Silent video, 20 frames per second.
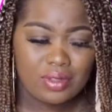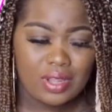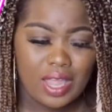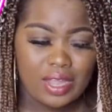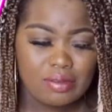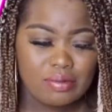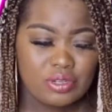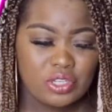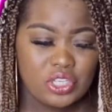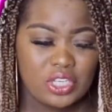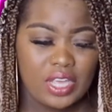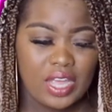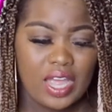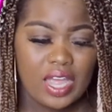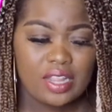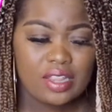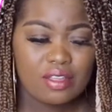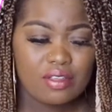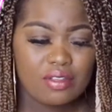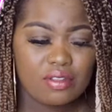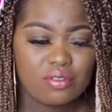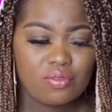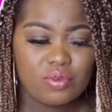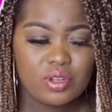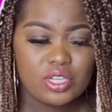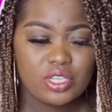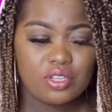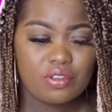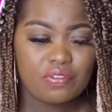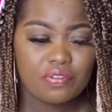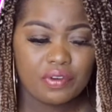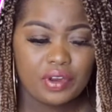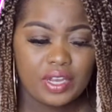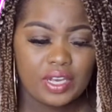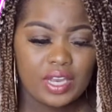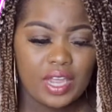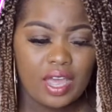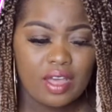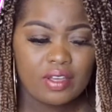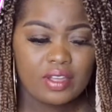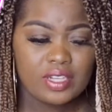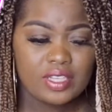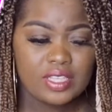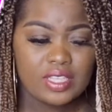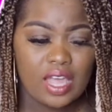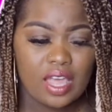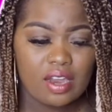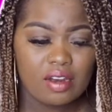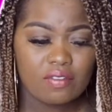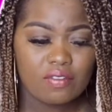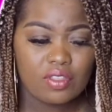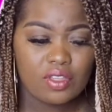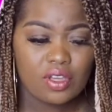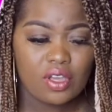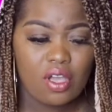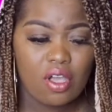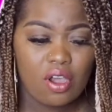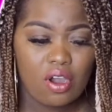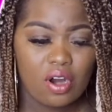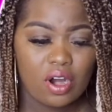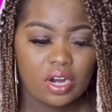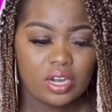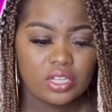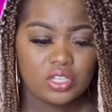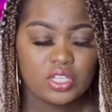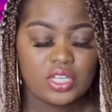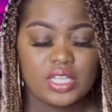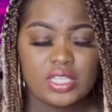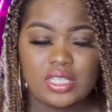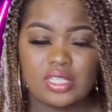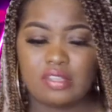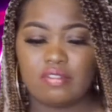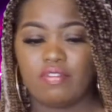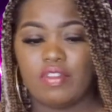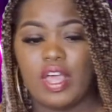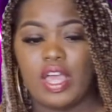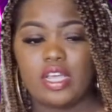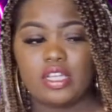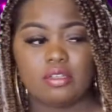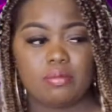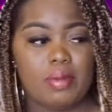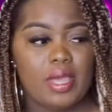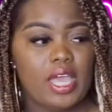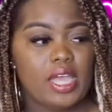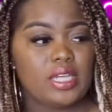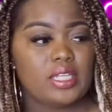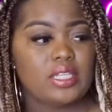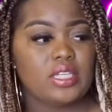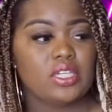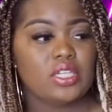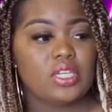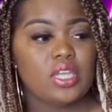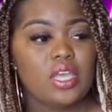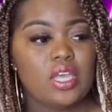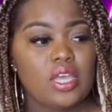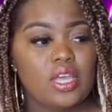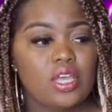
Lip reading: like when she had the, when she freaked out inside of the car because she has these flashbacks and,